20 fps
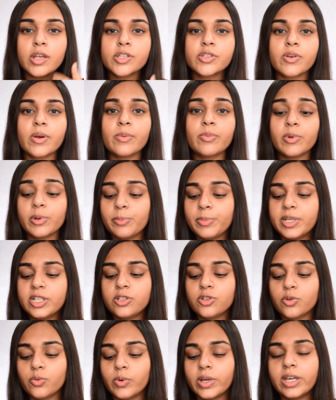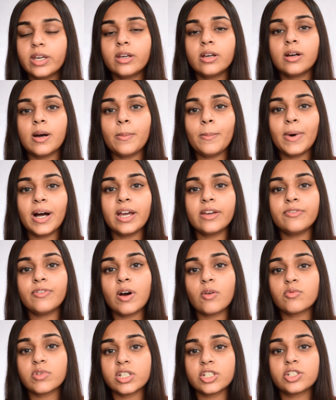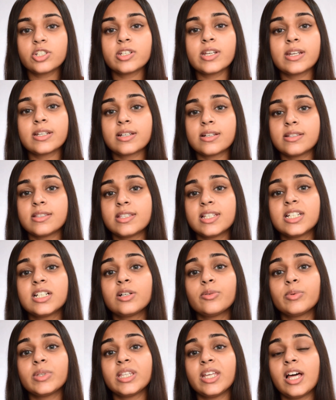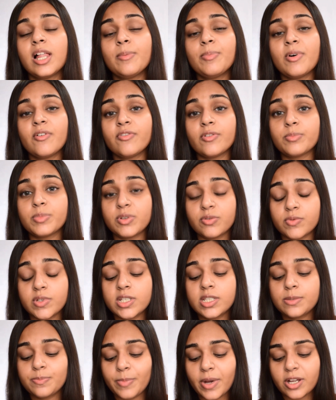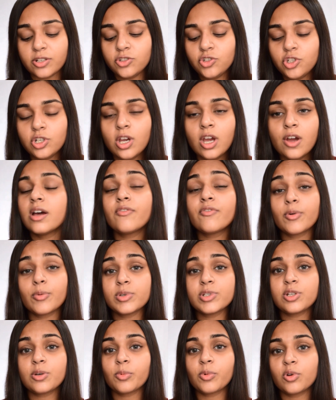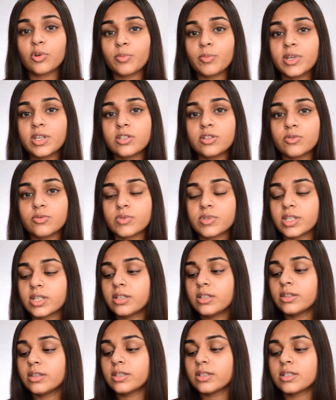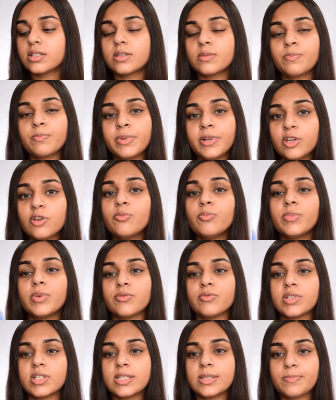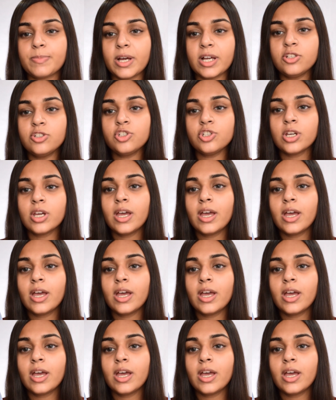so I will be doing my foundation and concealer with the help of a beauty sponge, for which I'm going to be using this Plume Beauty sponge,